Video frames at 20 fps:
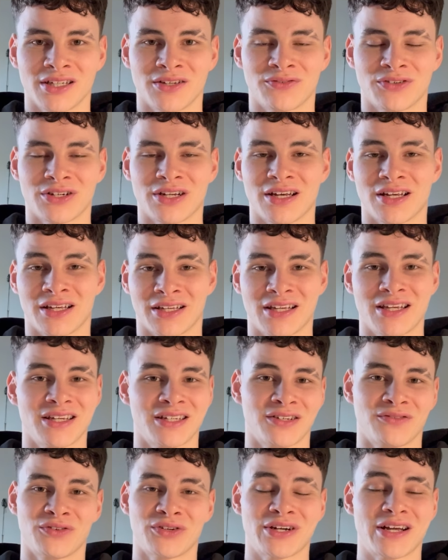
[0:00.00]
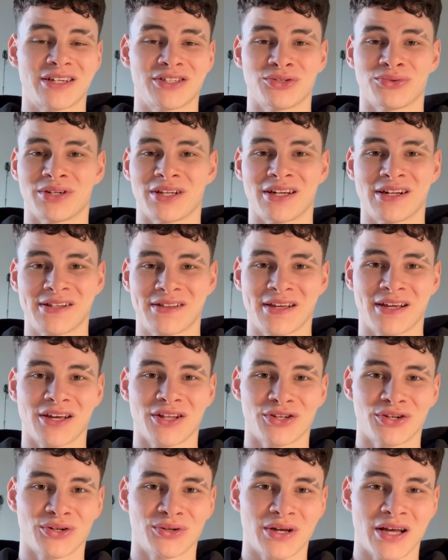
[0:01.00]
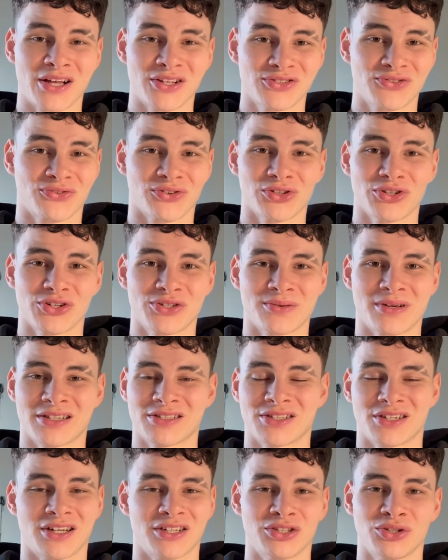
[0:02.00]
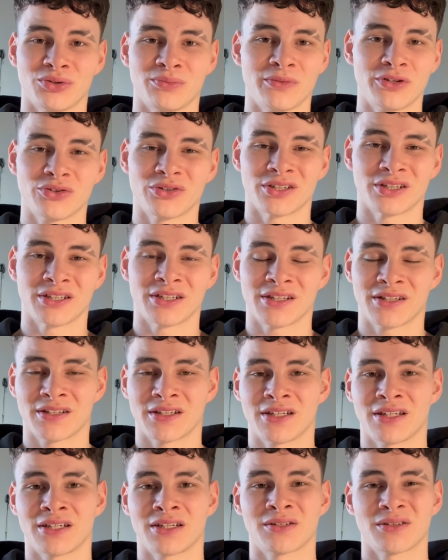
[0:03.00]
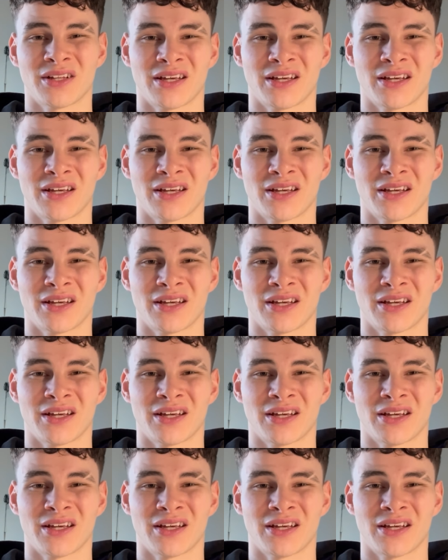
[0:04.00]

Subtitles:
If you're not doing anything else for Looks Max, you're not doing Muin or anything,